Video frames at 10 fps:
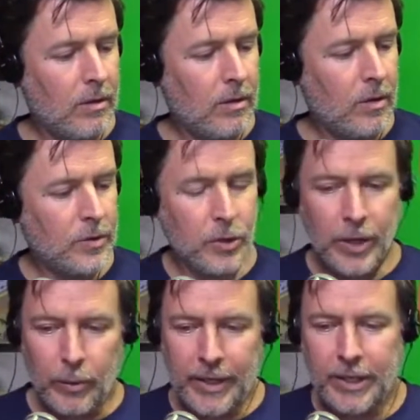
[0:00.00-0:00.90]
So here
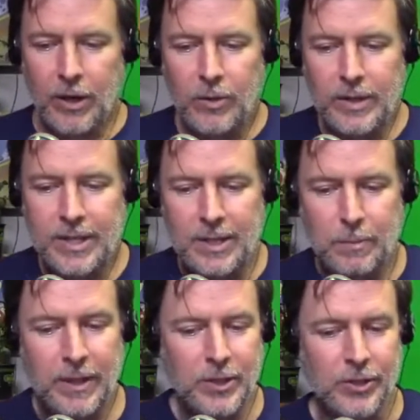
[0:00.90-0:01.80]
we go. This has
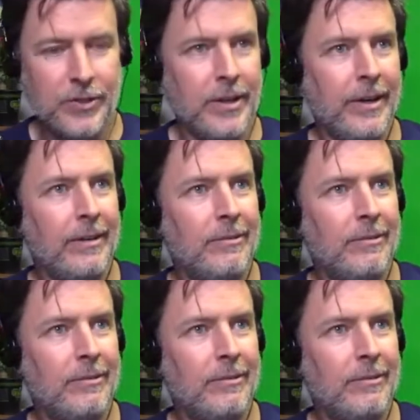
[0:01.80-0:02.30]
pictures on it.